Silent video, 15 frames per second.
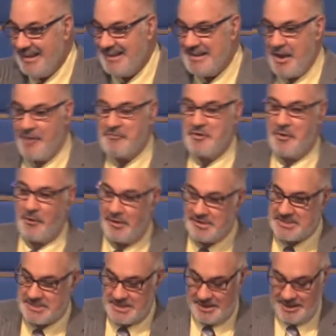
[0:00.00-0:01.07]
Now, of
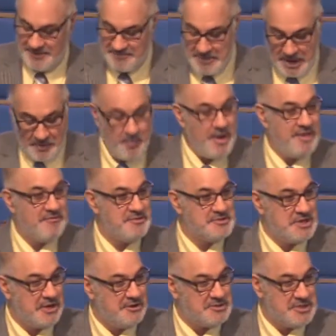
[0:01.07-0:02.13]
course, if my wife
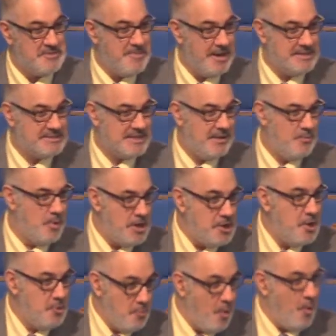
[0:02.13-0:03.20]
was here, she might say, when
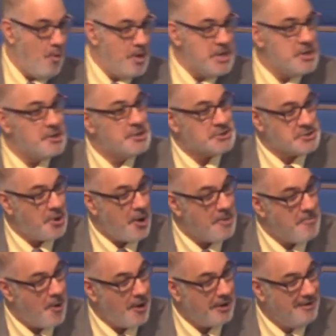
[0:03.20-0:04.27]
are you going to
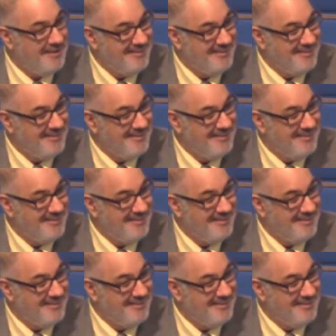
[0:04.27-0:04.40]
start, Mark?